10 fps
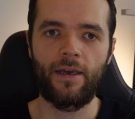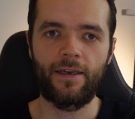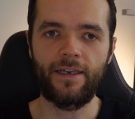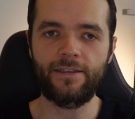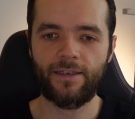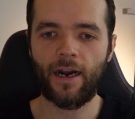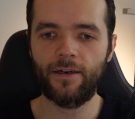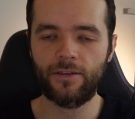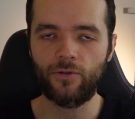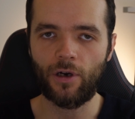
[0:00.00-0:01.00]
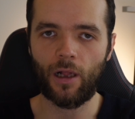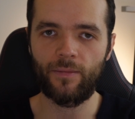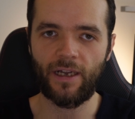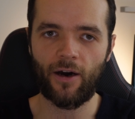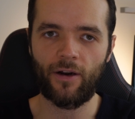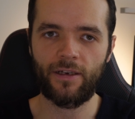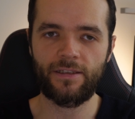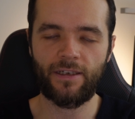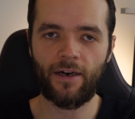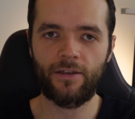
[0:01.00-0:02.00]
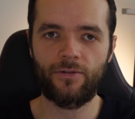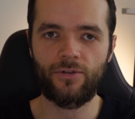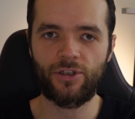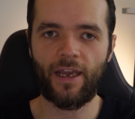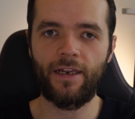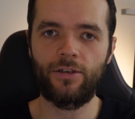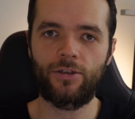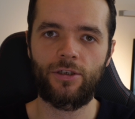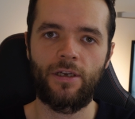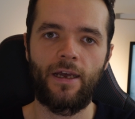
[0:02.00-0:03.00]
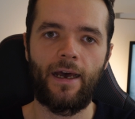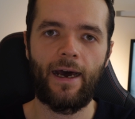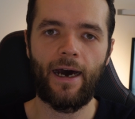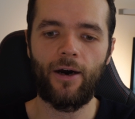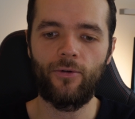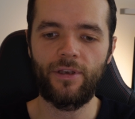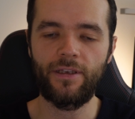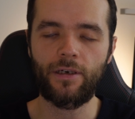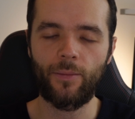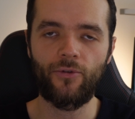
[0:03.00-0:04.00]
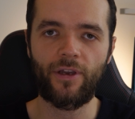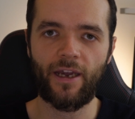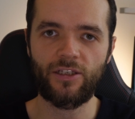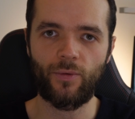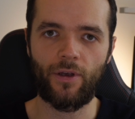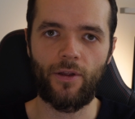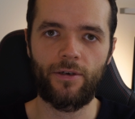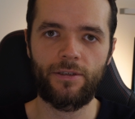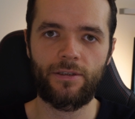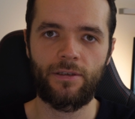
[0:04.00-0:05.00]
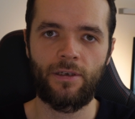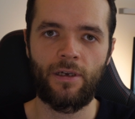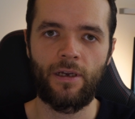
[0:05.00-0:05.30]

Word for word: He started to calm down and he started to change how he communicates with others